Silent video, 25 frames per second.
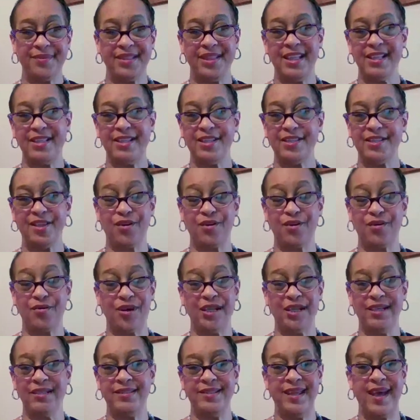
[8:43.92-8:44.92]
This is a
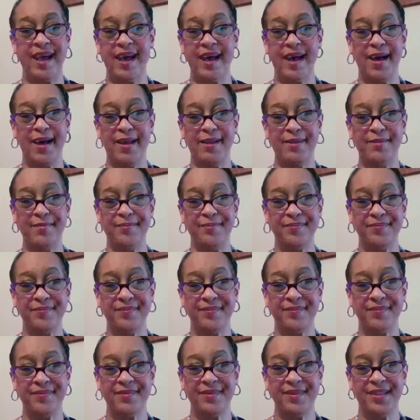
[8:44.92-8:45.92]
great time
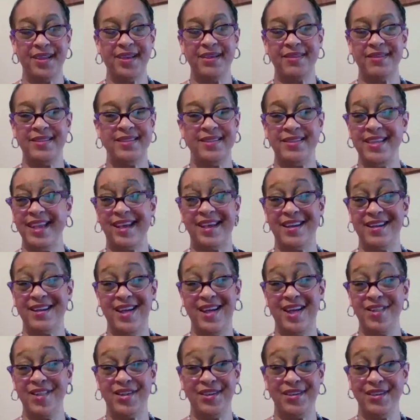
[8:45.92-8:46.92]
to take
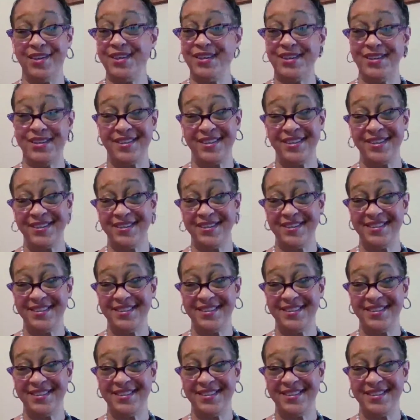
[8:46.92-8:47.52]
another look